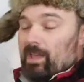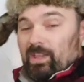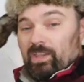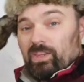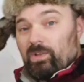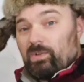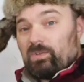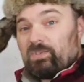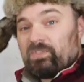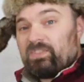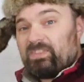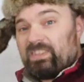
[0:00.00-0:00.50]

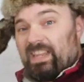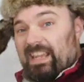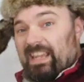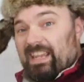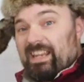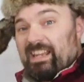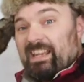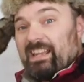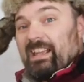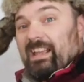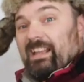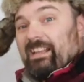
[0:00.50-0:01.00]
you'll
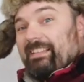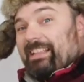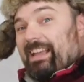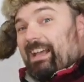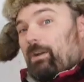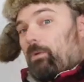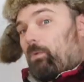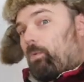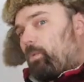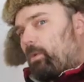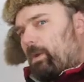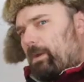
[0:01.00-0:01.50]
see
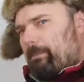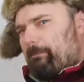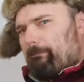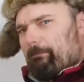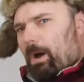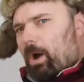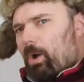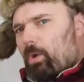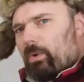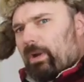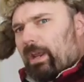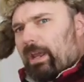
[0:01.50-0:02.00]
that
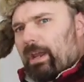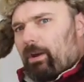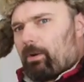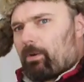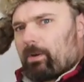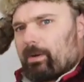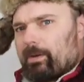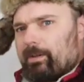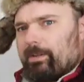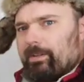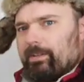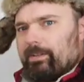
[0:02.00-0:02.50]
remote
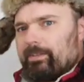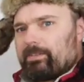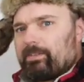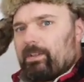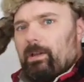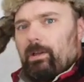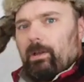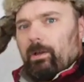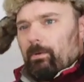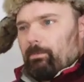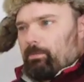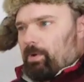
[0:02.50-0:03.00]
areas,
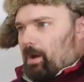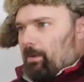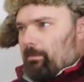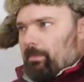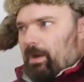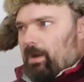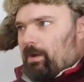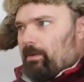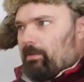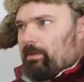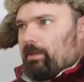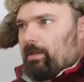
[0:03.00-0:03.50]

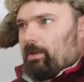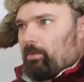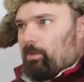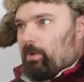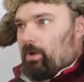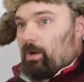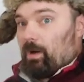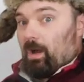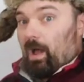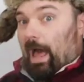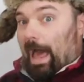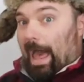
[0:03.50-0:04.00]
primarily
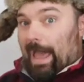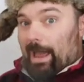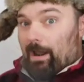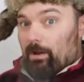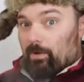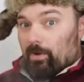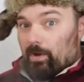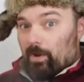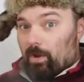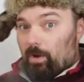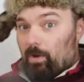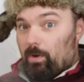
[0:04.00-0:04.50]
where, I
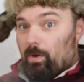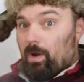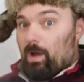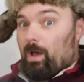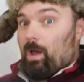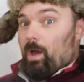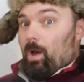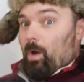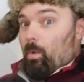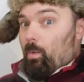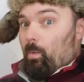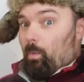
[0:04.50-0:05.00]
don't know,
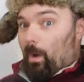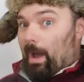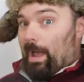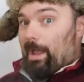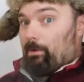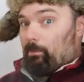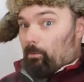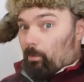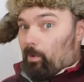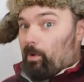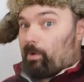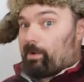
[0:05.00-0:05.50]

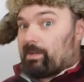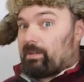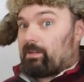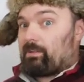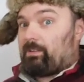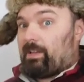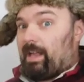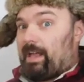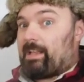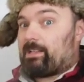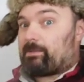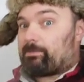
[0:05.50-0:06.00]
white working
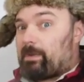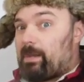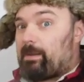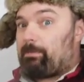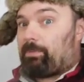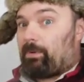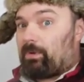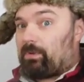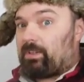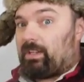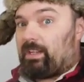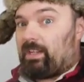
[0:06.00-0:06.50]
class
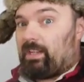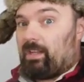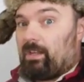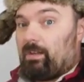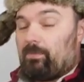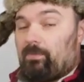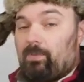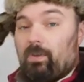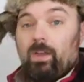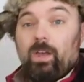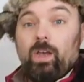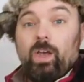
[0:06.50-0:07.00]
people
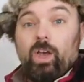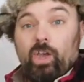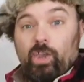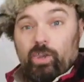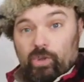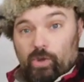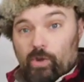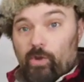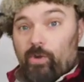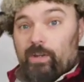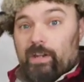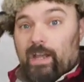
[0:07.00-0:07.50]
live,
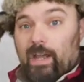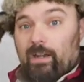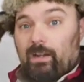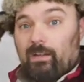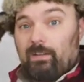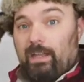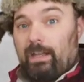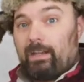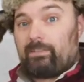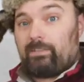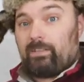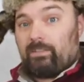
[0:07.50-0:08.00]
you're not
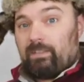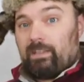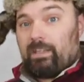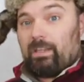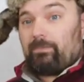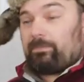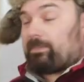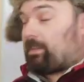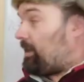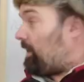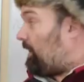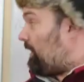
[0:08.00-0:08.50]
allowed to
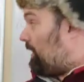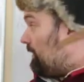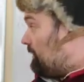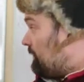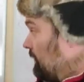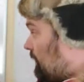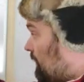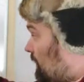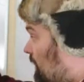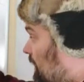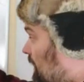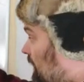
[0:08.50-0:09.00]
live there
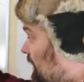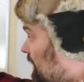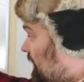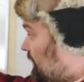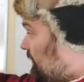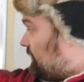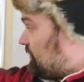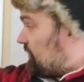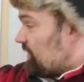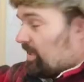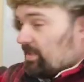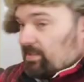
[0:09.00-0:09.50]
under
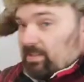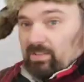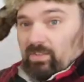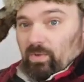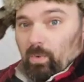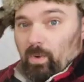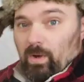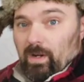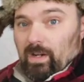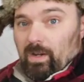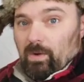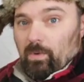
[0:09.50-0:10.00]
Agenda
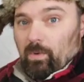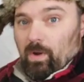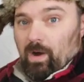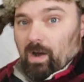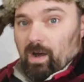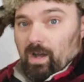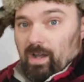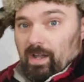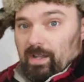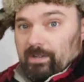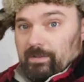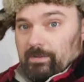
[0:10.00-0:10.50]

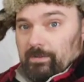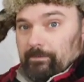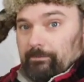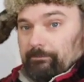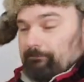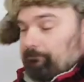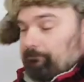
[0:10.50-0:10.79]
21.